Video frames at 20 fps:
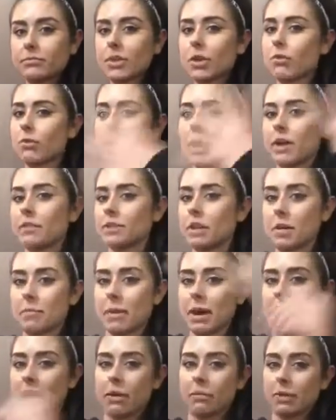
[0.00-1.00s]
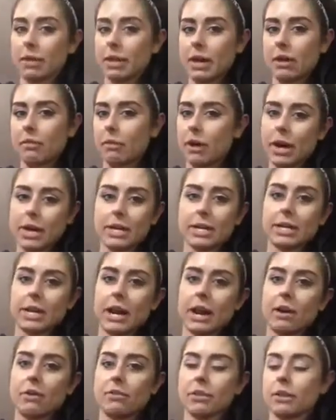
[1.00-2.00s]
right off the top of my head without writing it
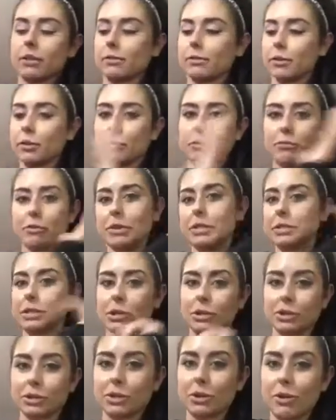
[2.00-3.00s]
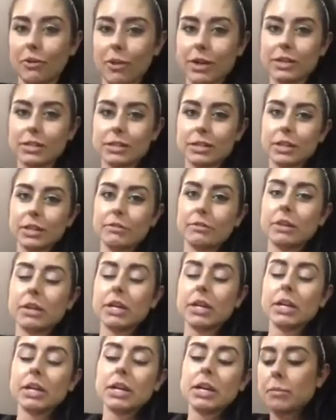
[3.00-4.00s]
down and doing research and all that stuff.
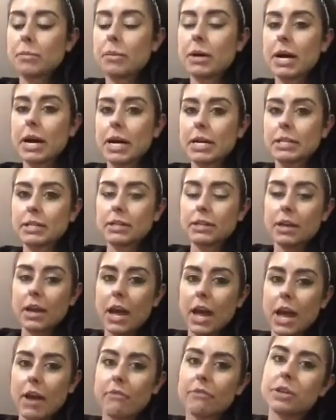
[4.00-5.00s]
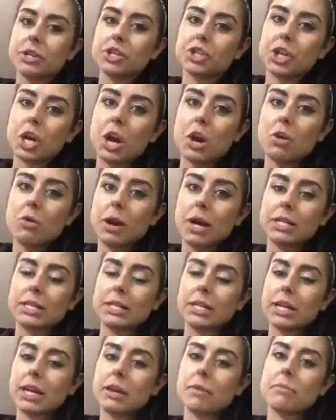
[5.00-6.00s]
But every show I
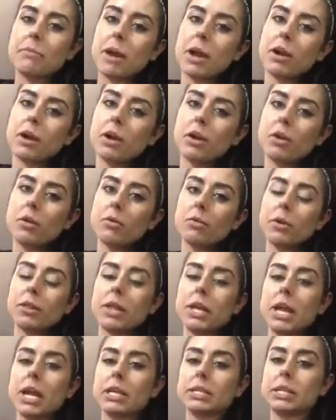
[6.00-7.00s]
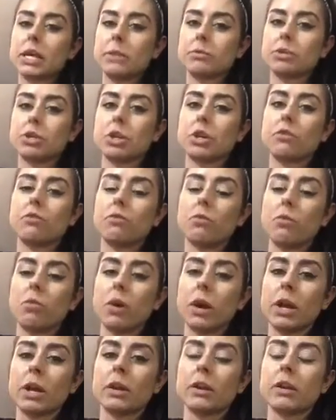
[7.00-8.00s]
did get better with the exception of
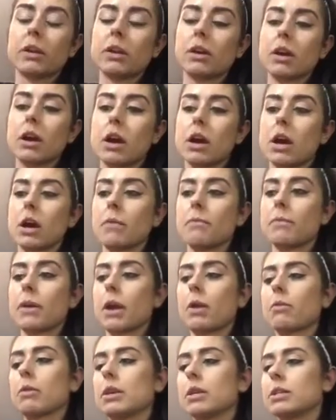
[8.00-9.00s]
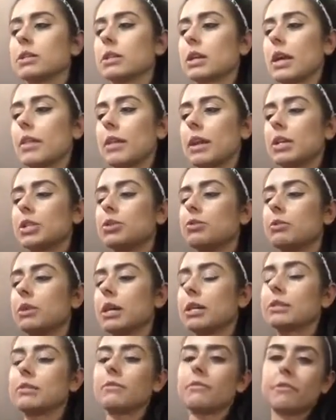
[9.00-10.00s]
one. There was, I think,
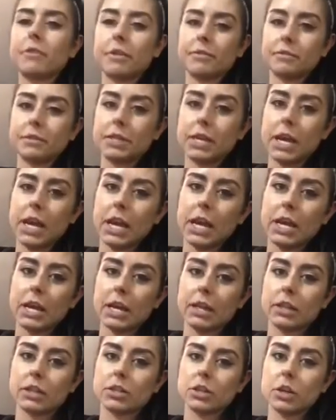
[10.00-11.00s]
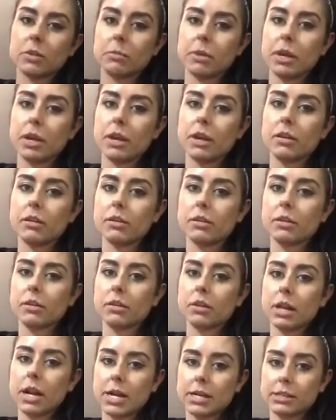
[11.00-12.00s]
2015 at the Derby
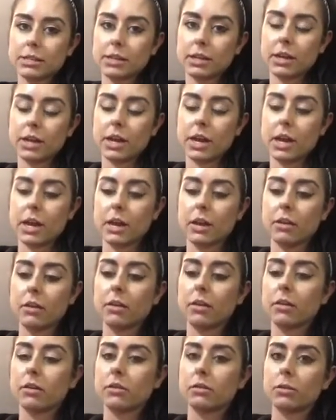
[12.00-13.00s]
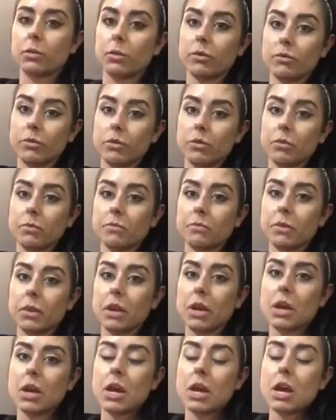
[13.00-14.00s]
Classic in Louisville.
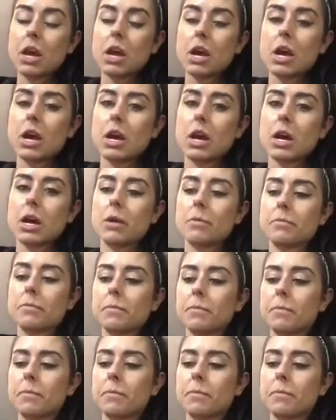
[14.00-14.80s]
I